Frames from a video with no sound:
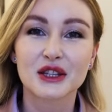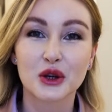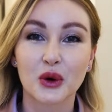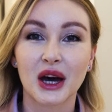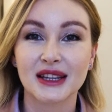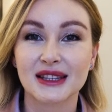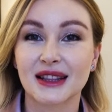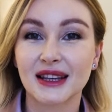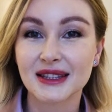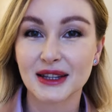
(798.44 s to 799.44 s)
So
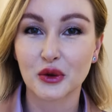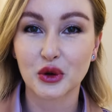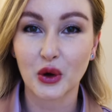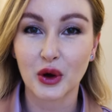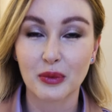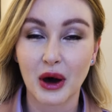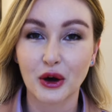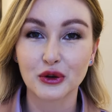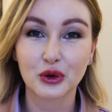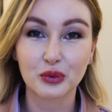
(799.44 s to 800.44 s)
guys, let's now talk
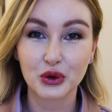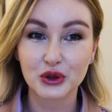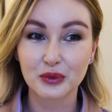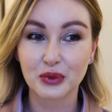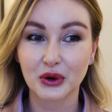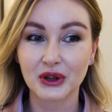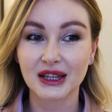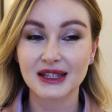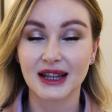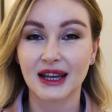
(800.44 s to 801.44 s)
about beauty
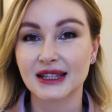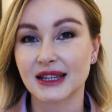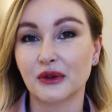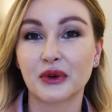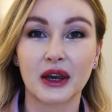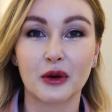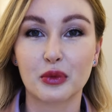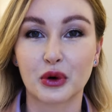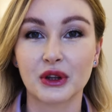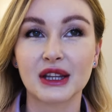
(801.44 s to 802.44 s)
products, like self-care
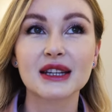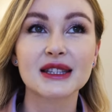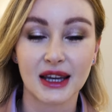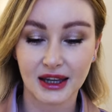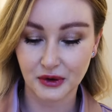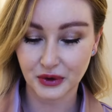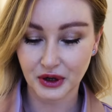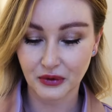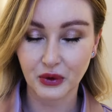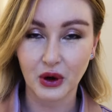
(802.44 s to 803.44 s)
products. I have
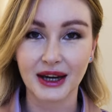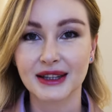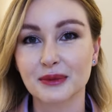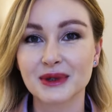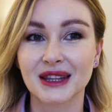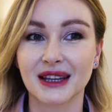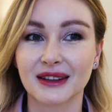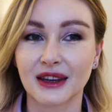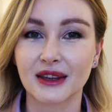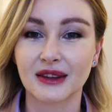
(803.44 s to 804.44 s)
here four items
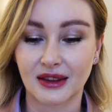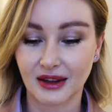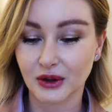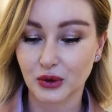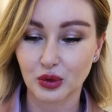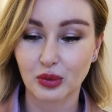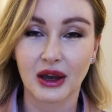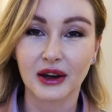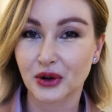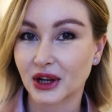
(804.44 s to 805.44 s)
that I think could
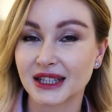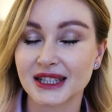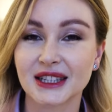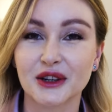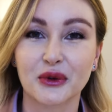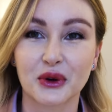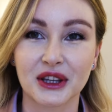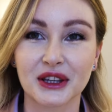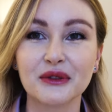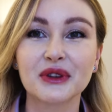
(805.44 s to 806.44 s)
be a great idea for
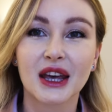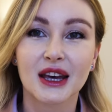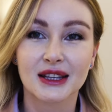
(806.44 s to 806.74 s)
a gift.